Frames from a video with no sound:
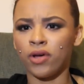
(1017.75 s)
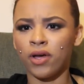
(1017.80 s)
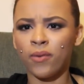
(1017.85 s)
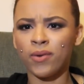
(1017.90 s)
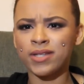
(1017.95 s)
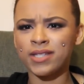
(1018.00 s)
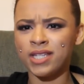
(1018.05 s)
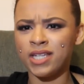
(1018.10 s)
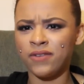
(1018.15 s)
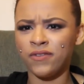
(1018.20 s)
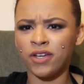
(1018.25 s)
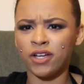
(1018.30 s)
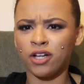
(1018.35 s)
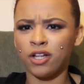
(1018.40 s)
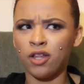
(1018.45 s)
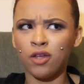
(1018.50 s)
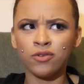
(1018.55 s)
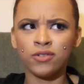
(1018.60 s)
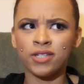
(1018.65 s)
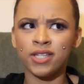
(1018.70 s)
It wasn't even
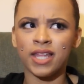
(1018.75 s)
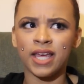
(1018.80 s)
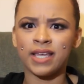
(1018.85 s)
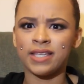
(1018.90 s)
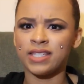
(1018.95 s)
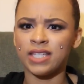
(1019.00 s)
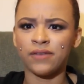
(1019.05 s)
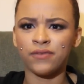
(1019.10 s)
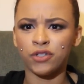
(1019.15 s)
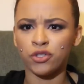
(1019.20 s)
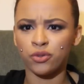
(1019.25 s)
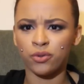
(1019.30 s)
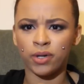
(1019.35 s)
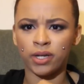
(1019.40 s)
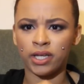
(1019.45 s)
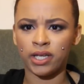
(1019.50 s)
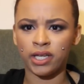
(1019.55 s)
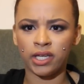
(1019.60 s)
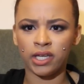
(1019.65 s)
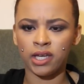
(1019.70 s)
close to like
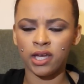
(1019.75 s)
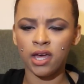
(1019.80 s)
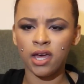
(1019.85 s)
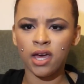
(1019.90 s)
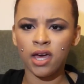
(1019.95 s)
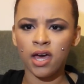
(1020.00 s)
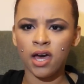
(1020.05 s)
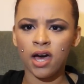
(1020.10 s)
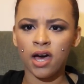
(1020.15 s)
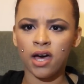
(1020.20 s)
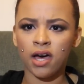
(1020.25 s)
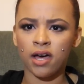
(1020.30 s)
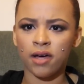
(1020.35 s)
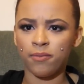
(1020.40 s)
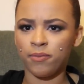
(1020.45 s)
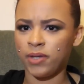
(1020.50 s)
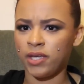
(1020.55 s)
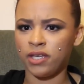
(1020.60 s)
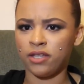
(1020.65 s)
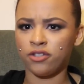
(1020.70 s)

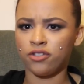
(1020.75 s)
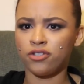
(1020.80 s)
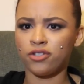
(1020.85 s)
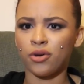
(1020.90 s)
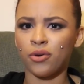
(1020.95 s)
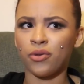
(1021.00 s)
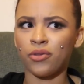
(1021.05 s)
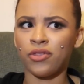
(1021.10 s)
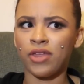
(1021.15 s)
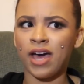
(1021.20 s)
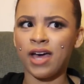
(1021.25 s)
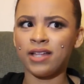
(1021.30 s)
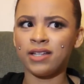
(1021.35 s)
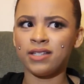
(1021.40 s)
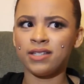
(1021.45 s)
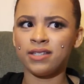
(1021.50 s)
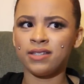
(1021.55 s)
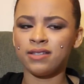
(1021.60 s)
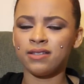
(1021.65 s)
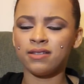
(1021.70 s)
720p, so
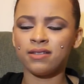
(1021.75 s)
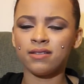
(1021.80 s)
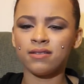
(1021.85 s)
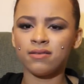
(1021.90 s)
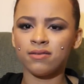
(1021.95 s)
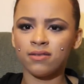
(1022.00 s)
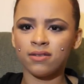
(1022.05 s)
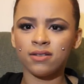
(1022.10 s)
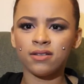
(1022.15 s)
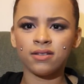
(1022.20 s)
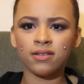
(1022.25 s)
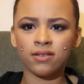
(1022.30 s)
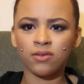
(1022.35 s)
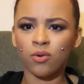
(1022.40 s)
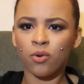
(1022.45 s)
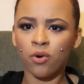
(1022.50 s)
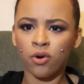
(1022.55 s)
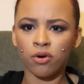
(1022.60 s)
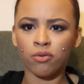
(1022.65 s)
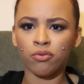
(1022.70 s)
that's
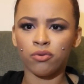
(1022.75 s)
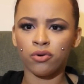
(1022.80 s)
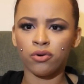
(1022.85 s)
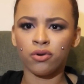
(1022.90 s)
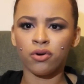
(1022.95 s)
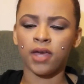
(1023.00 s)
horrible.